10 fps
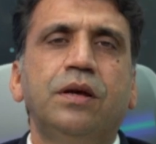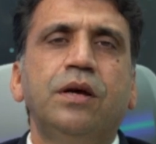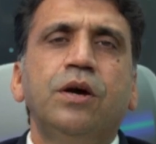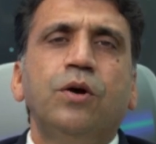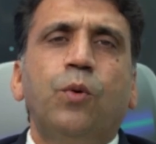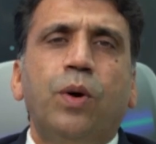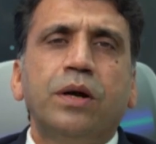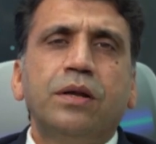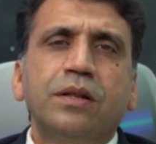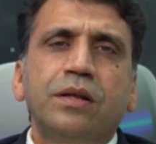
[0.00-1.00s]
what are
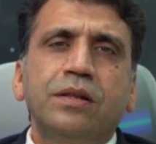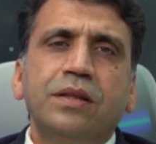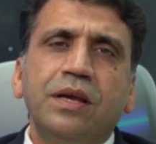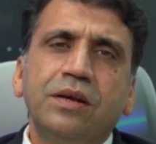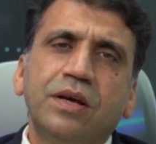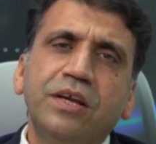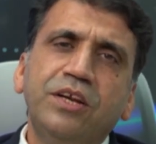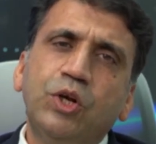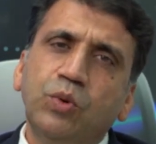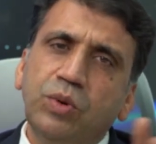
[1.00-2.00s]
the things I need to
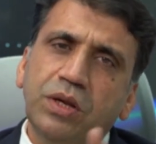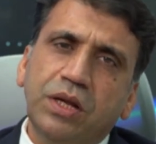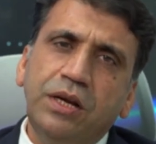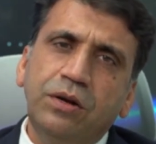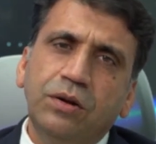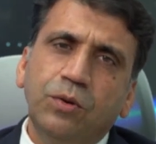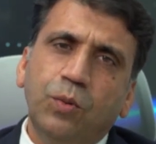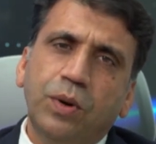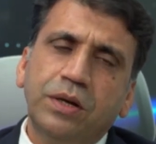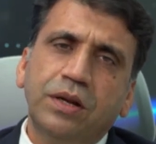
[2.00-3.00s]
include? What
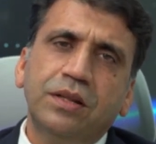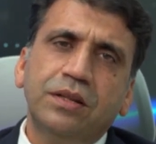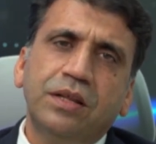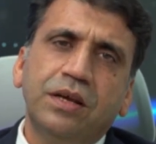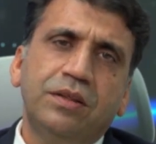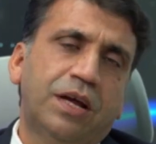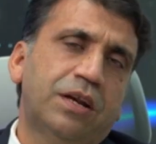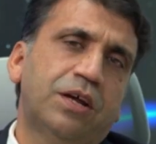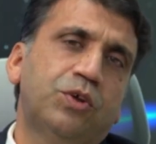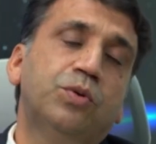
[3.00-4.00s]
are the things that I
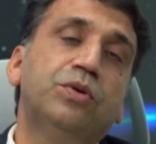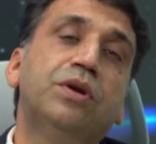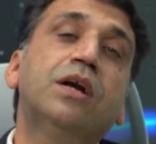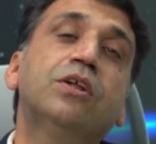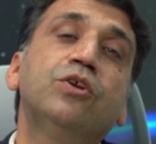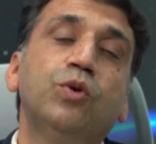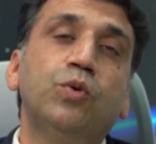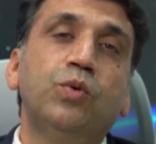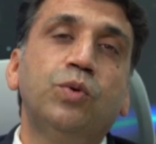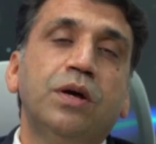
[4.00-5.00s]
should not include
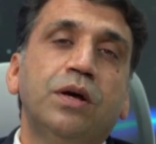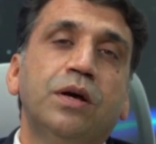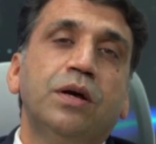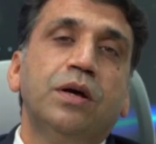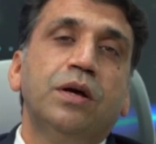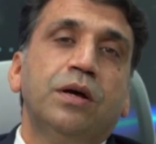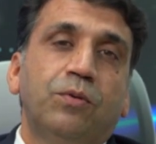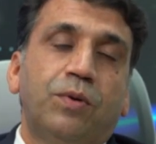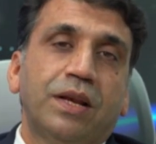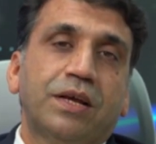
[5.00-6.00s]
while
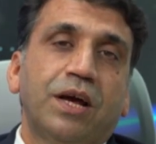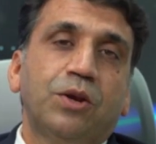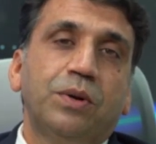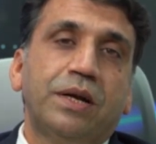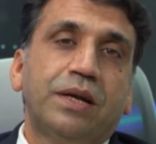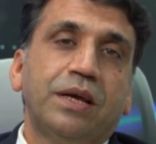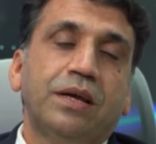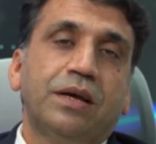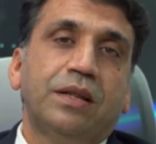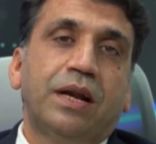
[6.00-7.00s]
calculating
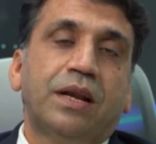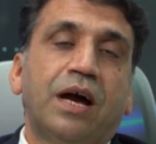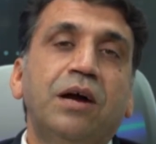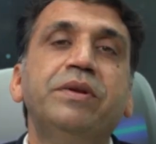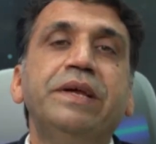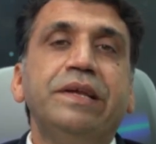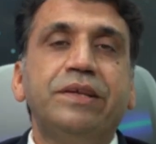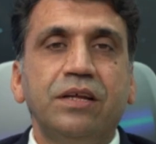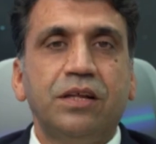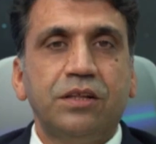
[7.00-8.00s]
that I am reaching
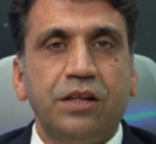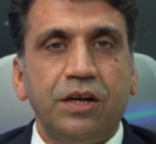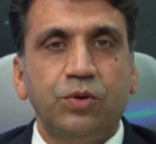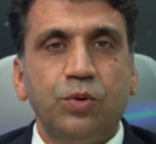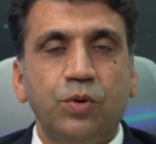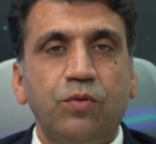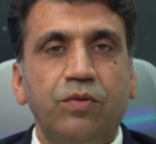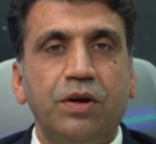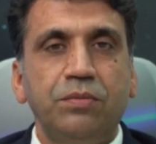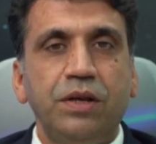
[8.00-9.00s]
the threshold of 1
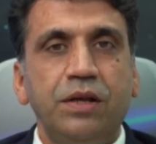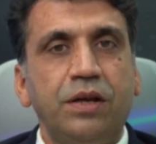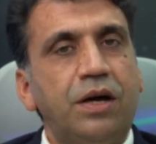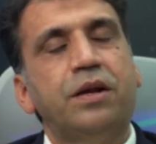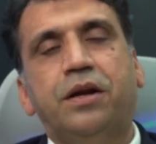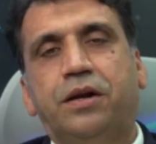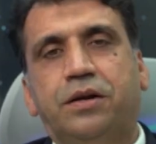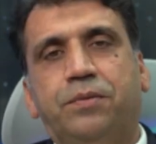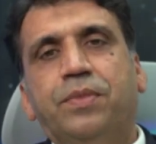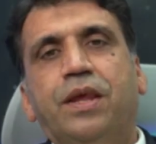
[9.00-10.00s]
million or not?
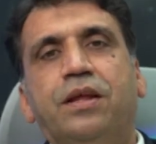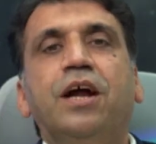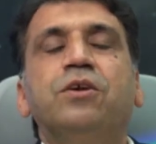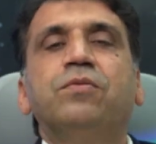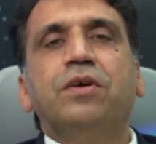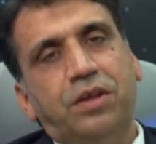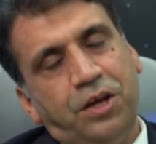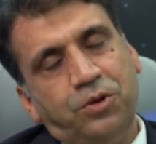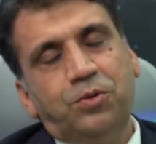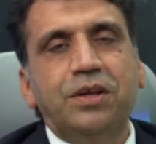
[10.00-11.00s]
That was
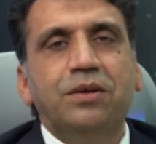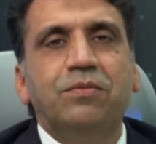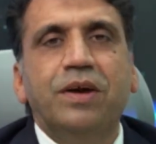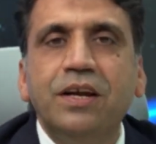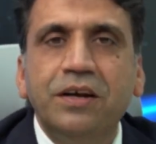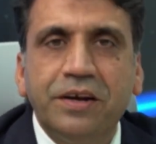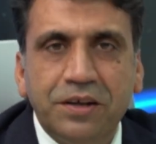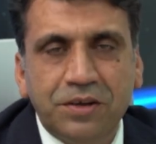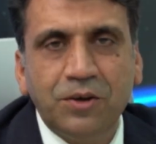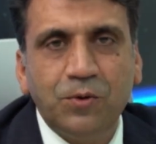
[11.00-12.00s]
actually very
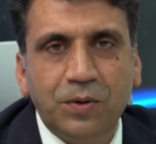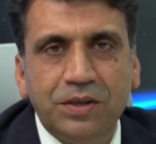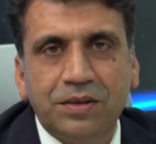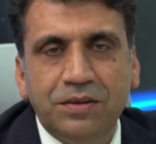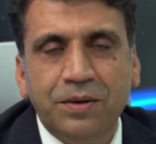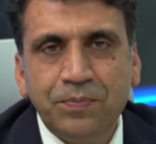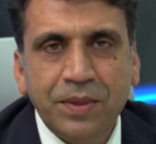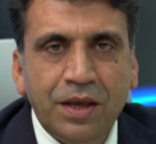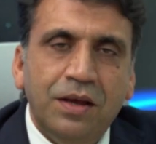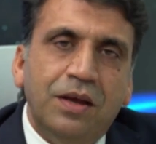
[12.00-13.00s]
interesting question.
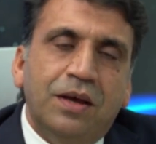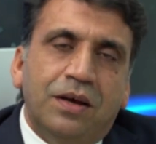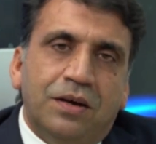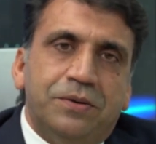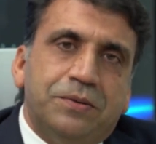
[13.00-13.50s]
Uh,